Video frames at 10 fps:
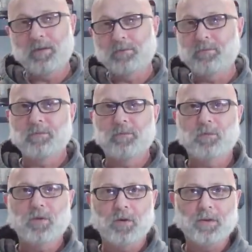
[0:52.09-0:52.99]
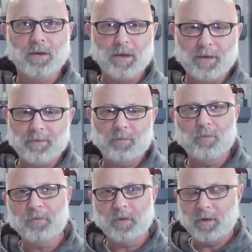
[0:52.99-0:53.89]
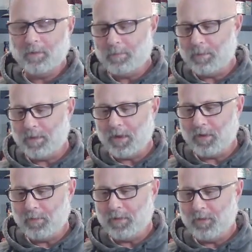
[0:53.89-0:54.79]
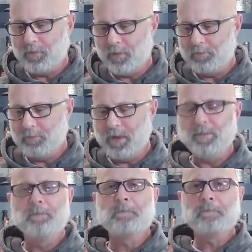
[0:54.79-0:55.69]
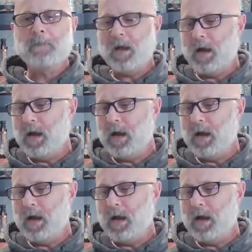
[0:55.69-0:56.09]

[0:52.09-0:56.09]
But, you know, we're early days. We'll see. Maybe that'll come down the road. But,